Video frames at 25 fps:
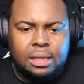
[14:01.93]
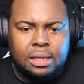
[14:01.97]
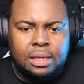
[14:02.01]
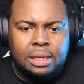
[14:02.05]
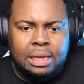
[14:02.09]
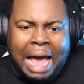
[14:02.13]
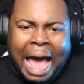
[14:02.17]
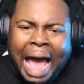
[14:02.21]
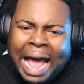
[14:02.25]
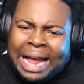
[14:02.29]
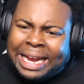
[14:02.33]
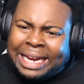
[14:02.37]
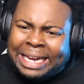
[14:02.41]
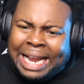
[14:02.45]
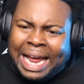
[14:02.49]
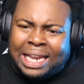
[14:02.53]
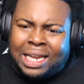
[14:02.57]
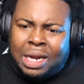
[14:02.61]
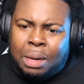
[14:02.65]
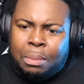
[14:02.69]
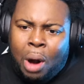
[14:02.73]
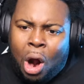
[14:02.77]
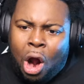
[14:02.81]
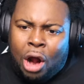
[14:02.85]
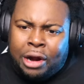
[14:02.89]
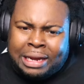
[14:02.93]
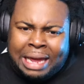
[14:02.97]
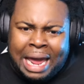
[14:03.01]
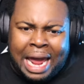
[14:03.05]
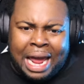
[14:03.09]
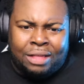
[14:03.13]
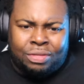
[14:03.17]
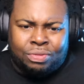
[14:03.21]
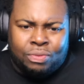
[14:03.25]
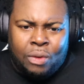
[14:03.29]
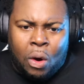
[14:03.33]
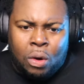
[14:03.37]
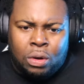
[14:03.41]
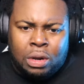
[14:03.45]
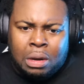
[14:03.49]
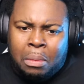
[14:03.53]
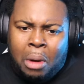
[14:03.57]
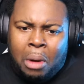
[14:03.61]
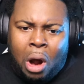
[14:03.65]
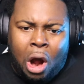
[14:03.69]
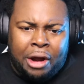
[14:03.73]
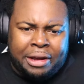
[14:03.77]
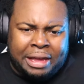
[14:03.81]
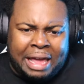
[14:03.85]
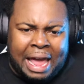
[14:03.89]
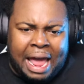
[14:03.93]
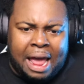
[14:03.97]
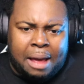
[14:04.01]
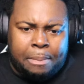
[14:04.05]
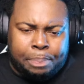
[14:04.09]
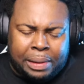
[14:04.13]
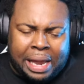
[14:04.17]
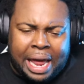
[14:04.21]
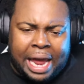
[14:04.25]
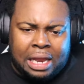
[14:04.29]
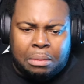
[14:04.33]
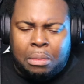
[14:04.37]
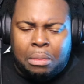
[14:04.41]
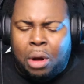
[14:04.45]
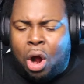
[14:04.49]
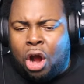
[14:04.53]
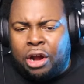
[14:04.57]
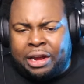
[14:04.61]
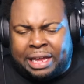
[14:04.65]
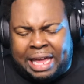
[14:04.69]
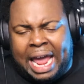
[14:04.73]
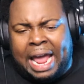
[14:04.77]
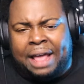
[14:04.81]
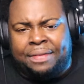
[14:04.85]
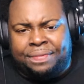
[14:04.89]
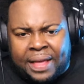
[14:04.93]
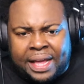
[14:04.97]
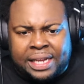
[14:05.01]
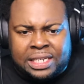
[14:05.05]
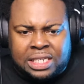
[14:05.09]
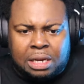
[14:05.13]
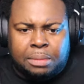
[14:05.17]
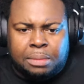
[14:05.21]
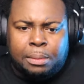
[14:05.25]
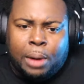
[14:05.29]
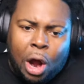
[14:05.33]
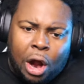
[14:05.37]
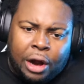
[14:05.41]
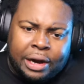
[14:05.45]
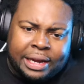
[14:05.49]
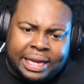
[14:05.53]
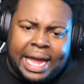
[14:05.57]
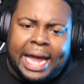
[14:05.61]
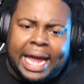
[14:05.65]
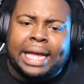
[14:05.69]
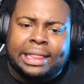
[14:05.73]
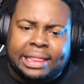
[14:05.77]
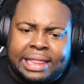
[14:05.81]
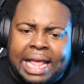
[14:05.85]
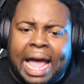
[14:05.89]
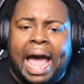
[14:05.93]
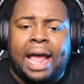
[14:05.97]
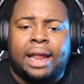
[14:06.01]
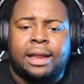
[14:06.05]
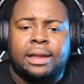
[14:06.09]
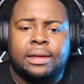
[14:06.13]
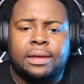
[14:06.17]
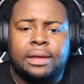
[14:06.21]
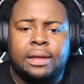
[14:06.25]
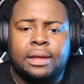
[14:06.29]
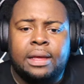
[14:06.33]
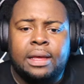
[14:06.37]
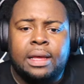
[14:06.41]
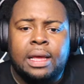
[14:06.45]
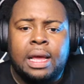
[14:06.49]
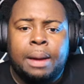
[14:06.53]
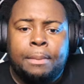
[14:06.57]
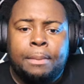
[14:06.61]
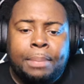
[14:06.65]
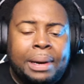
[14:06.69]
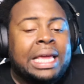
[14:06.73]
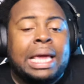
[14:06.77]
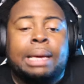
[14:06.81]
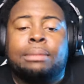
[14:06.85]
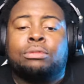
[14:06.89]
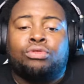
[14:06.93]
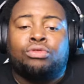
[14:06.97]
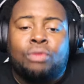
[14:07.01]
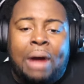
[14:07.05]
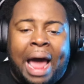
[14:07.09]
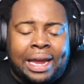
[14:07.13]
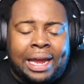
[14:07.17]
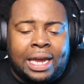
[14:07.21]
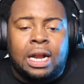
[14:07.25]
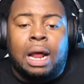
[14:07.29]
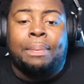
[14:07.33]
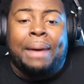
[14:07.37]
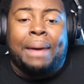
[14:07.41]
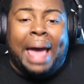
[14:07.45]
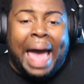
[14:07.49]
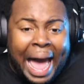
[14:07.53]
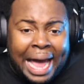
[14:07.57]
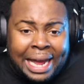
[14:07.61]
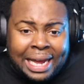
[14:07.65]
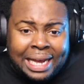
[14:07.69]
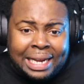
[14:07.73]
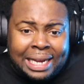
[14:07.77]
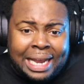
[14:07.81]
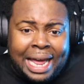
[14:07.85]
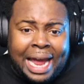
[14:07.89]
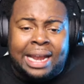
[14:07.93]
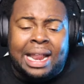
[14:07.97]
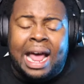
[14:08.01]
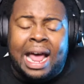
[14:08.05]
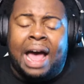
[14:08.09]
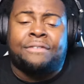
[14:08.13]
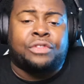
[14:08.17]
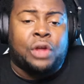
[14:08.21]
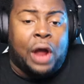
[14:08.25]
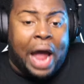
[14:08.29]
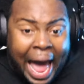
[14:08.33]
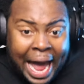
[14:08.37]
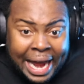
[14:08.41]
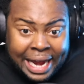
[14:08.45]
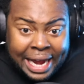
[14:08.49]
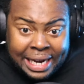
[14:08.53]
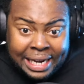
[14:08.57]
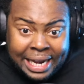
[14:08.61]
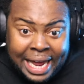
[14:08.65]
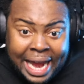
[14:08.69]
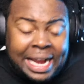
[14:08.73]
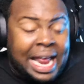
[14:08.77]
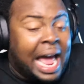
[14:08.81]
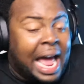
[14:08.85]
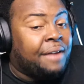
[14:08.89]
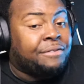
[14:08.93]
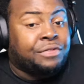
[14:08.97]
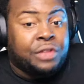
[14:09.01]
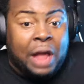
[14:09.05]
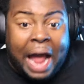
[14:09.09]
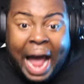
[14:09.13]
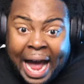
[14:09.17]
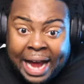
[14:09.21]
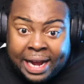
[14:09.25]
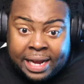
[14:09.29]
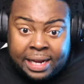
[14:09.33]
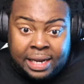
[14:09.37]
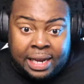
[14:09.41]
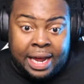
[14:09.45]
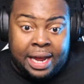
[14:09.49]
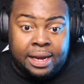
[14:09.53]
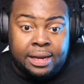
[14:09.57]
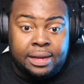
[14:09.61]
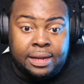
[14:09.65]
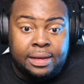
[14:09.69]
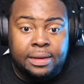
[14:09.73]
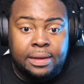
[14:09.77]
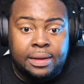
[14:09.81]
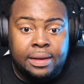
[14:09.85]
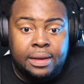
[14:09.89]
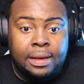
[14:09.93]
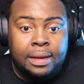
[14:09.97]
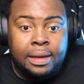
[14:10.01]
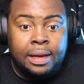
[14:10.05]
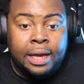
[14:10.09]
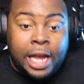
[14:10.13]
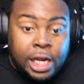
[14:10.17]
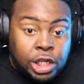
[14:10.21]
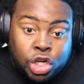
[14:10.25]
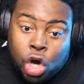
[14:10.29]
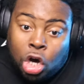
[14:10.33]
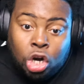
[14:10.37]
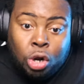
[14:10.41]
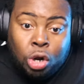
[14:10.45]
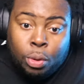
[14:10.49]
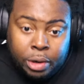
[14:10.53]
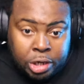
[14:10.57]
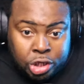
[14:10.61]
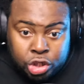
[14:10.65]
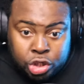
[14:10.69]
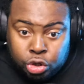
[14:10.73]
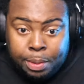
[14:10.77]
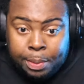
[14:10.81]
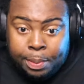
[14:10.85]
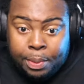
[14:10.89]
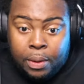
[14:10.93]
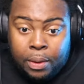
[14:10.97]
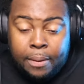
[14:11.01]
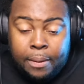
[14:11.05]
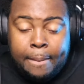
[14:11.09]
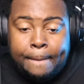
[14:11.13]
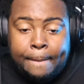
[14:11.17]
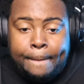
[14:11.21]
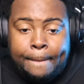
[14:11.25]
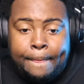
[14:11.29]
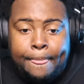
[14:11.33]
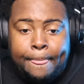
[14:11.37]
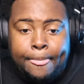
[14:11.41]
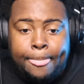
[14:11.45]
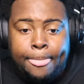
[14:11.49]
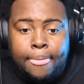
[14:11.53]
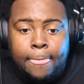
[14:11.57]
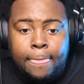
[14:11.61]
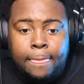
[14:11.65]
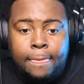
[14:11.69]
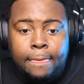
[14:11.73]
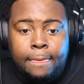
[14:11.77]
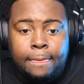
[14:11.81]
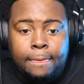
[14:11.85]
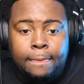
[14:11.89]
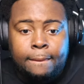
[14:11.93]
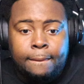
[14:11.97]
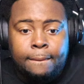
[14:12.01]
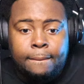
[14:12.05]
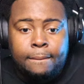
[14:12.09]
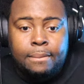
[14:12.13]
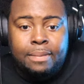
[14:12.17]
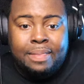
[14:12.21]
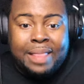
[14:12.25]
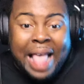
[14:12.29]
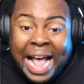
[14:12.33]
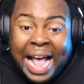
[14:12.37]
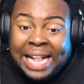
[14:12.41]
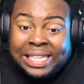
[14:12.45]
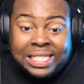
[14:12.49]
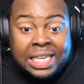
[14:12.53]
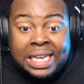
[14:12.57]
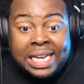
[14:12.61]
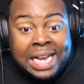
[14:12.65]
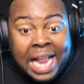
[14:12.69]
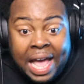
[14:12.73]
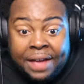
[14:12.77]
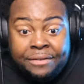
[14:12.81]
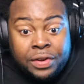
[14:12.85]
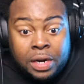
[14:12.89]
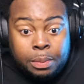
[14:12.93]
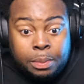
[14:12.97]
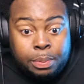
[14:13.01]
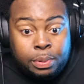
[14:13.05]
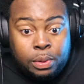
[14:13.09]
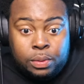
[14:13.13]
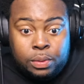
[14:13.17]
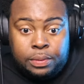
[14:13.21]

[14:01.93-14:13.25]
Acting like Lamar can't throw, Lamar can't play, Lamar can't this, Lamar can't that. But he keeps racking up accolade after accolade after accolade. He's going to win the Super Bowl. That's inevitable.